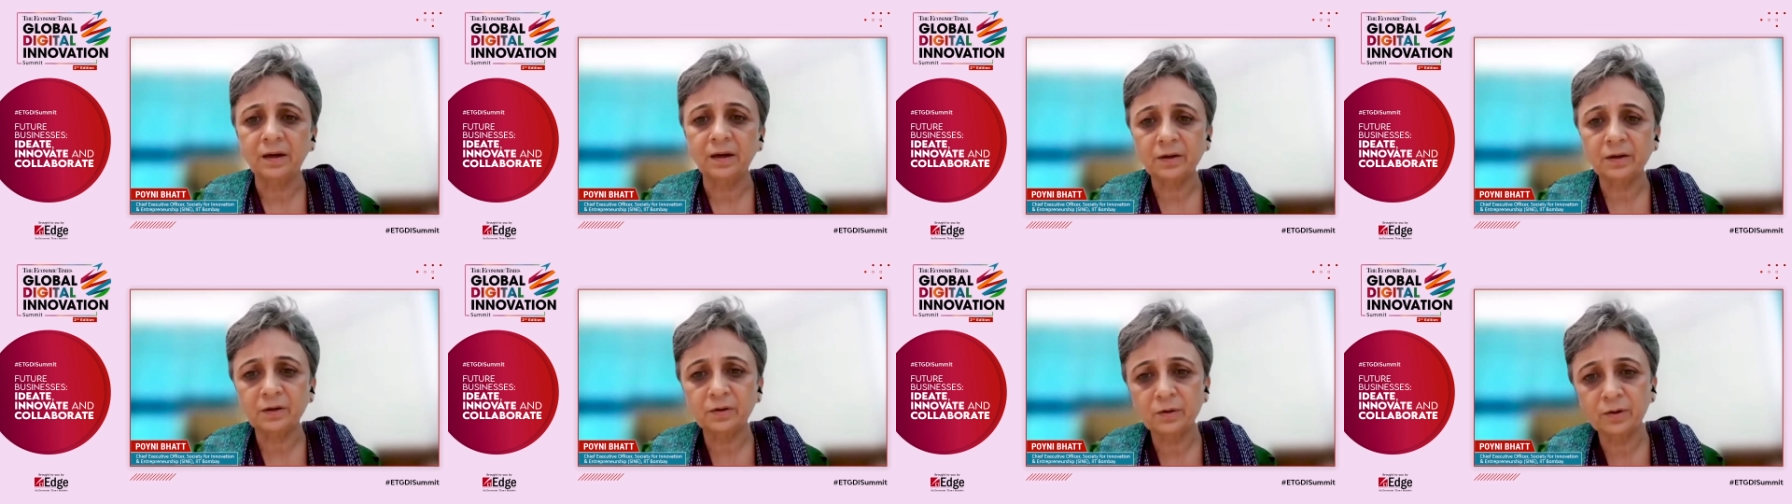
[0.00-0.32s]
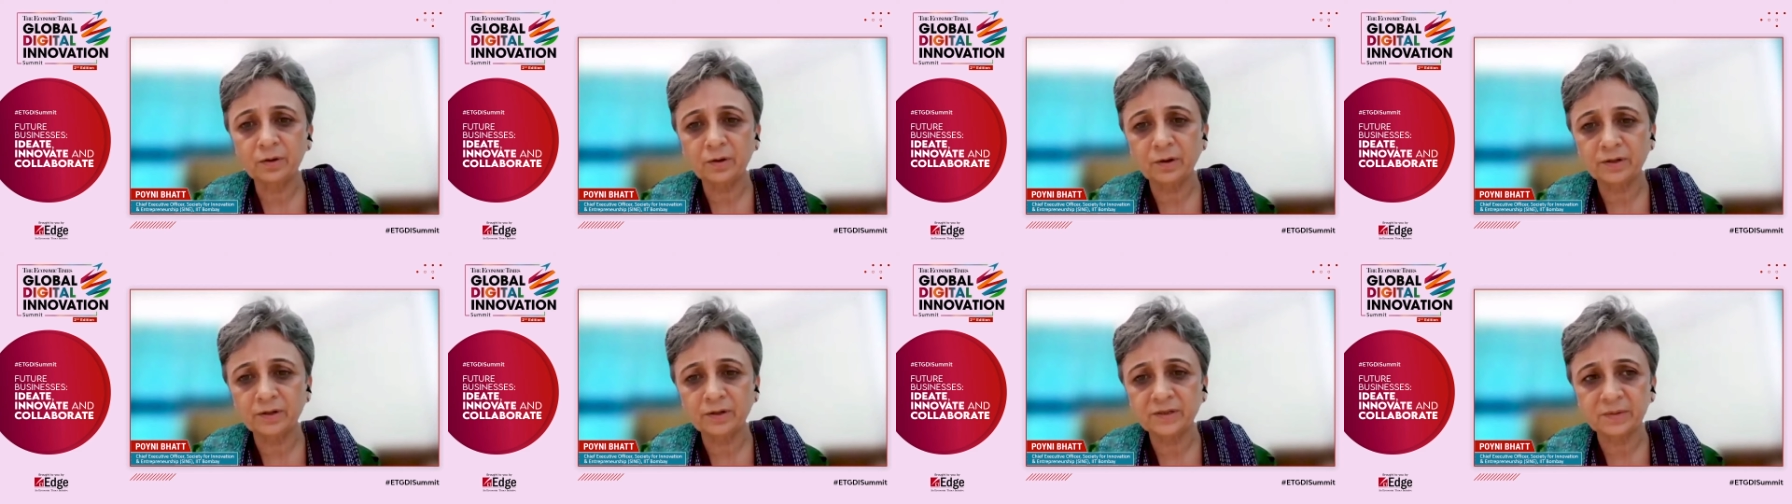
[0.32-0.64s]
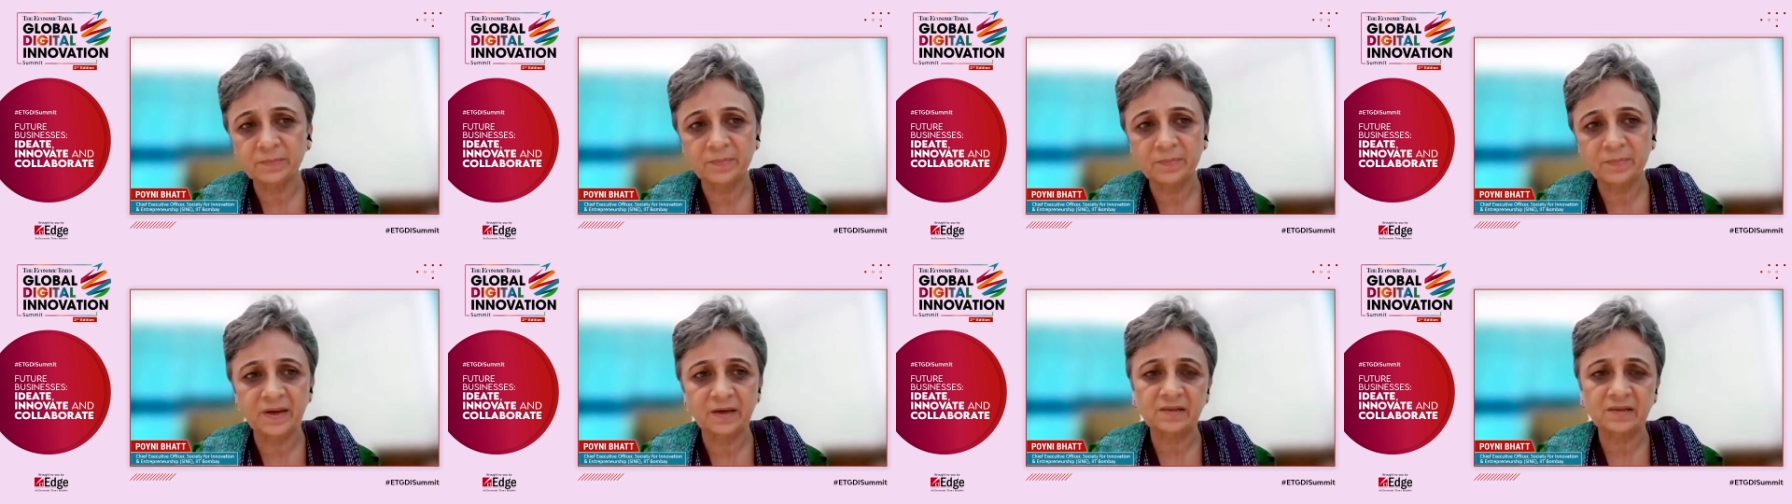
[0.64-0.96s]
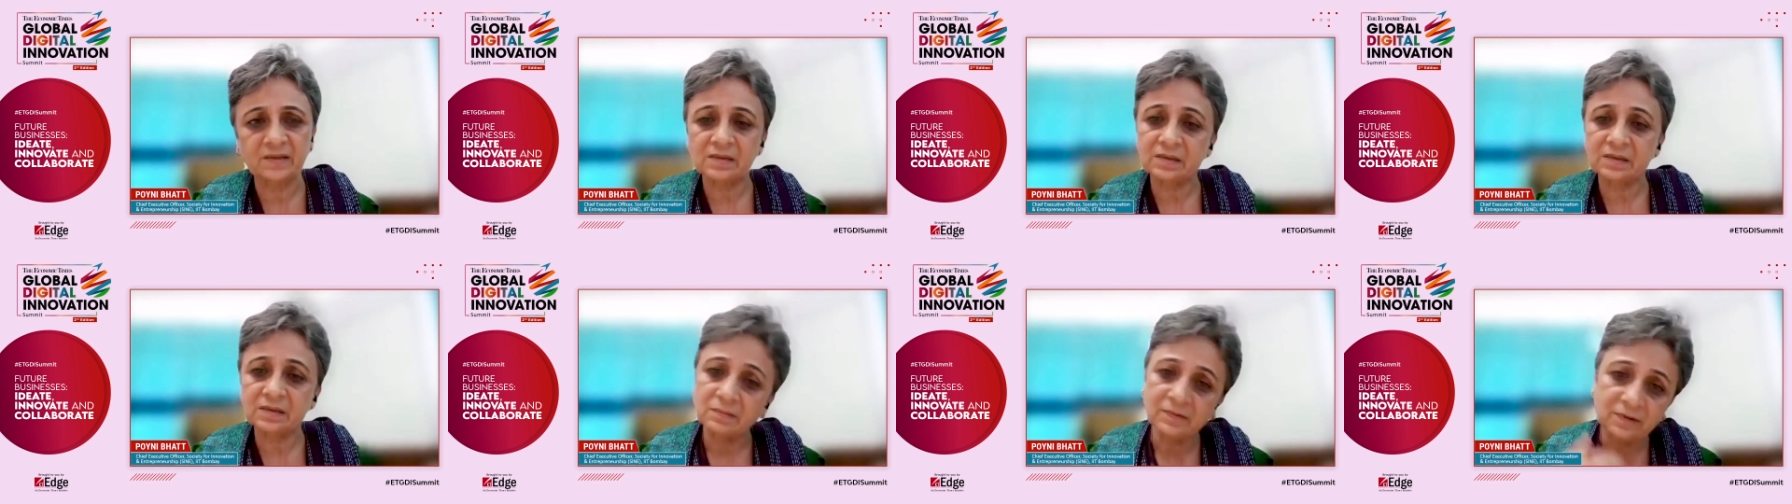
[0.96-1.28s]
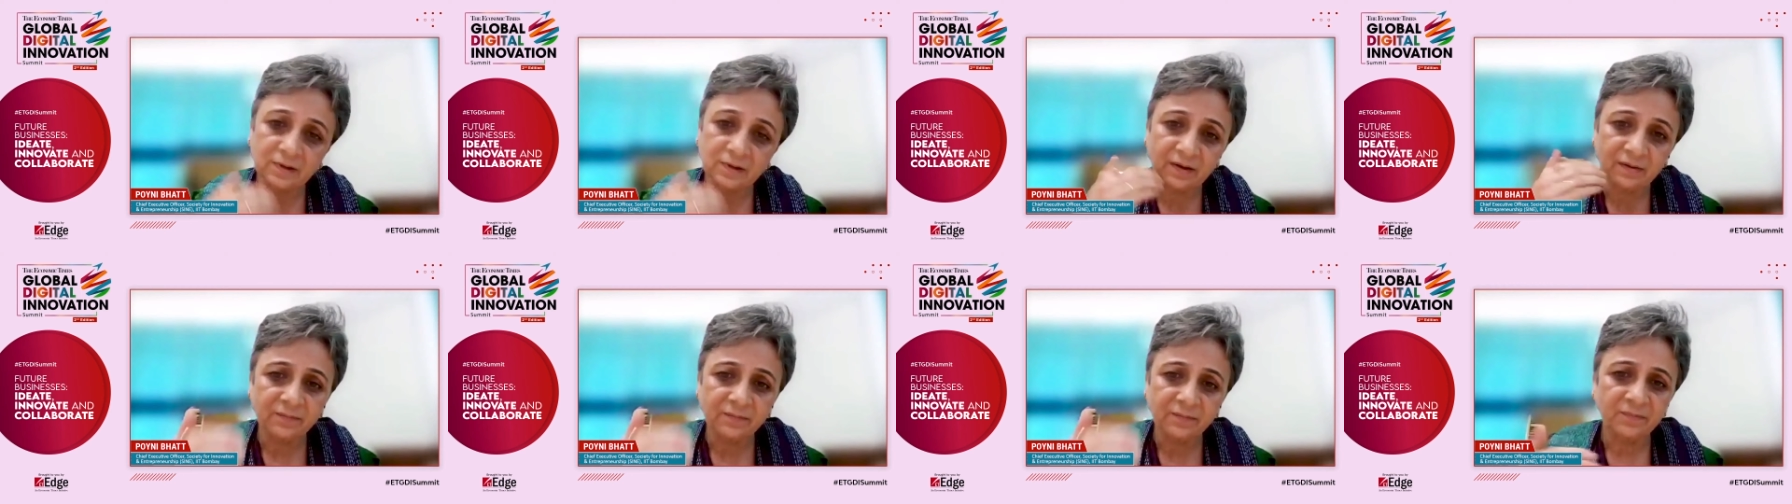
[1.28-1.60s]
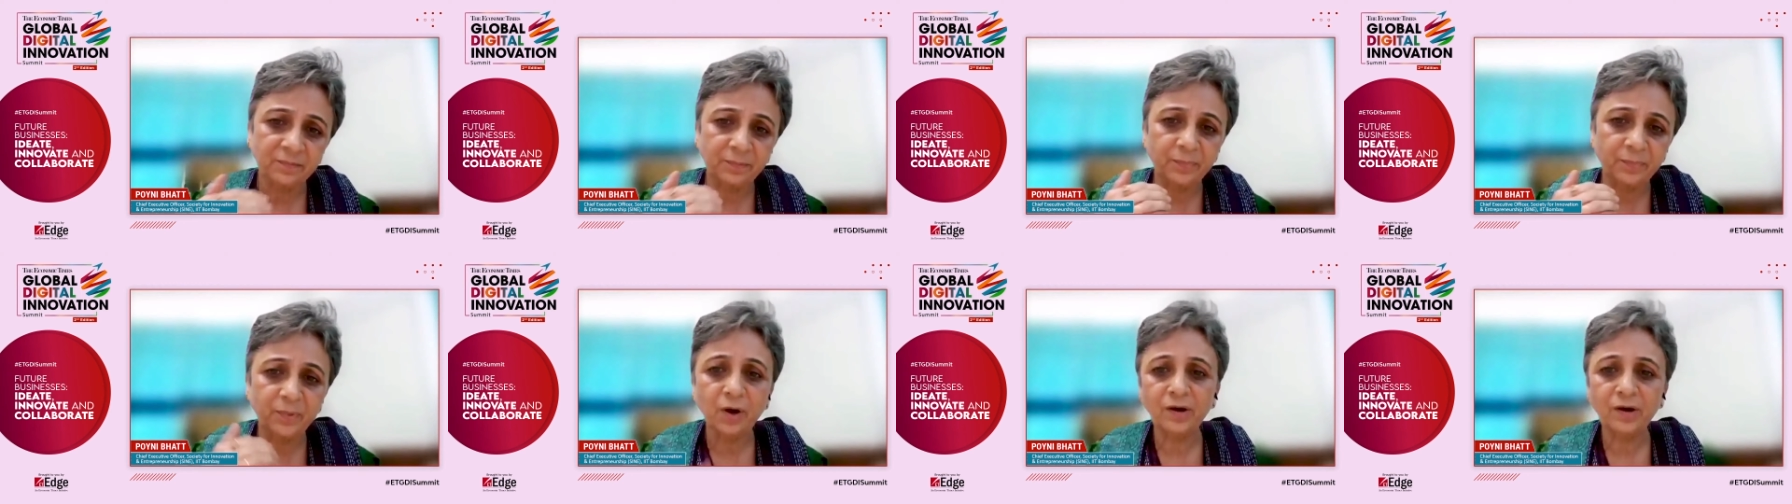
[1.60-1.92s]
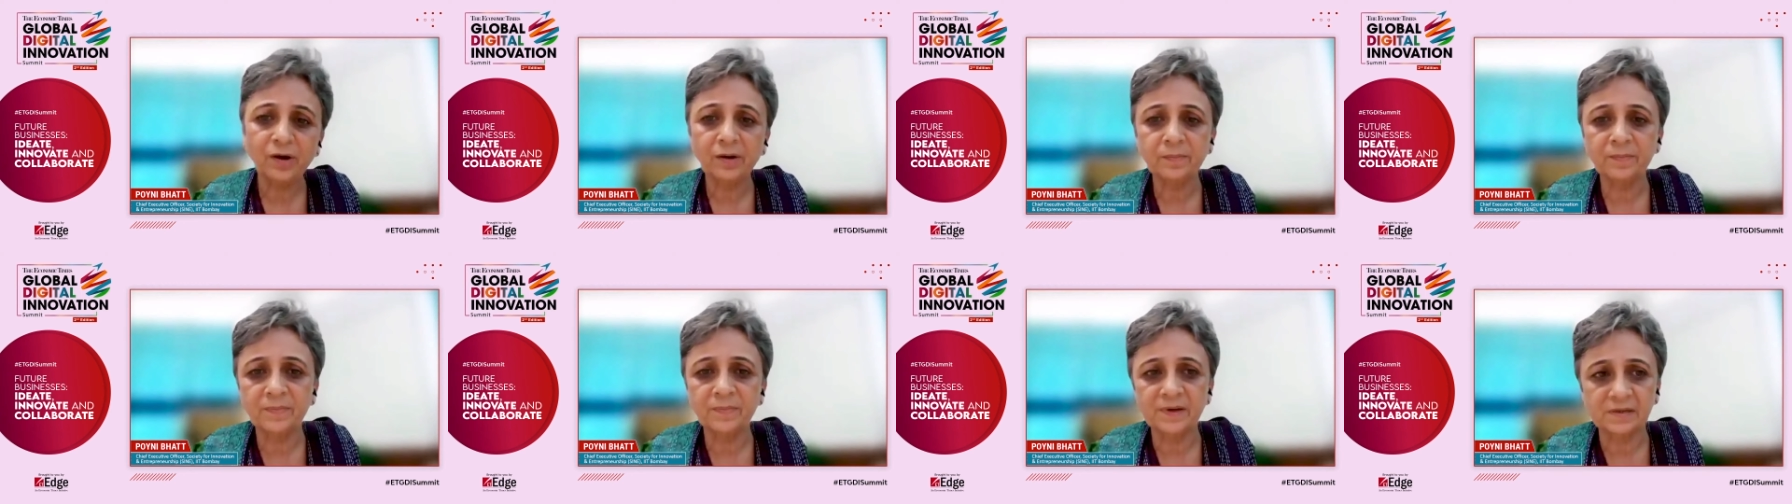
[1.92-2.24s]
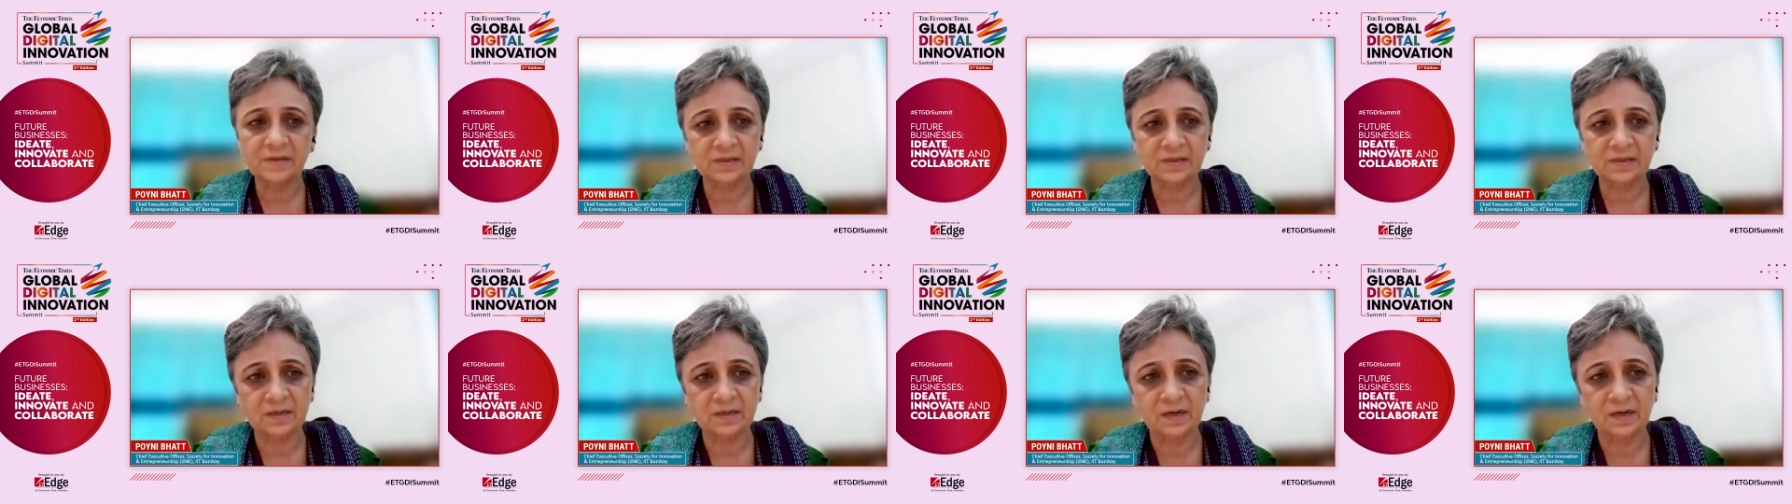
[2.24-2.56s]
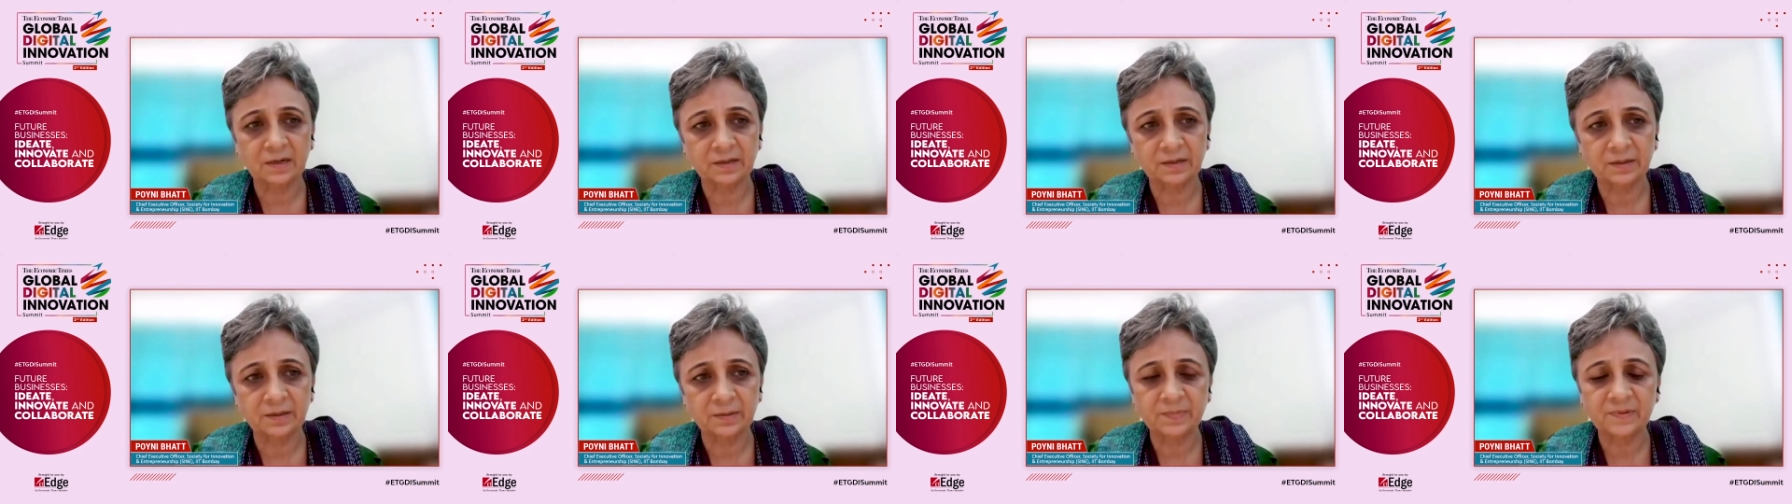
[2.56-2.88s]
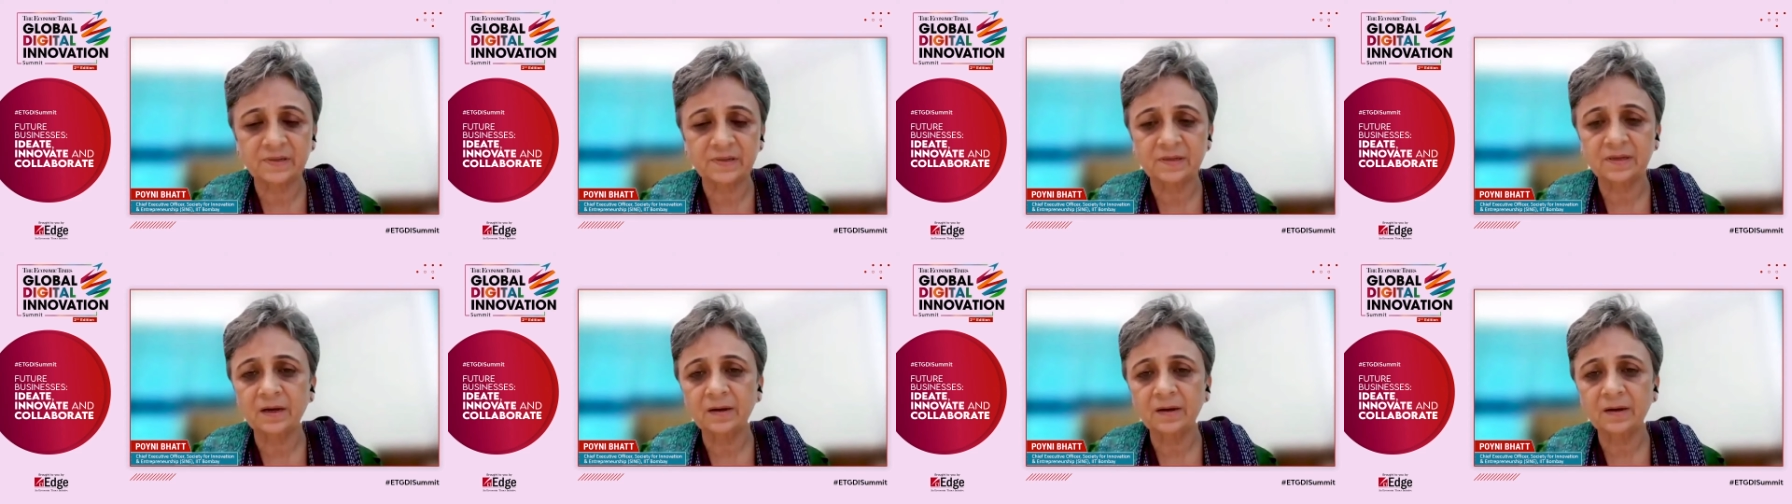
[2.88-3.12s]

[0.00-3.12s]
technology-based, product-based startups.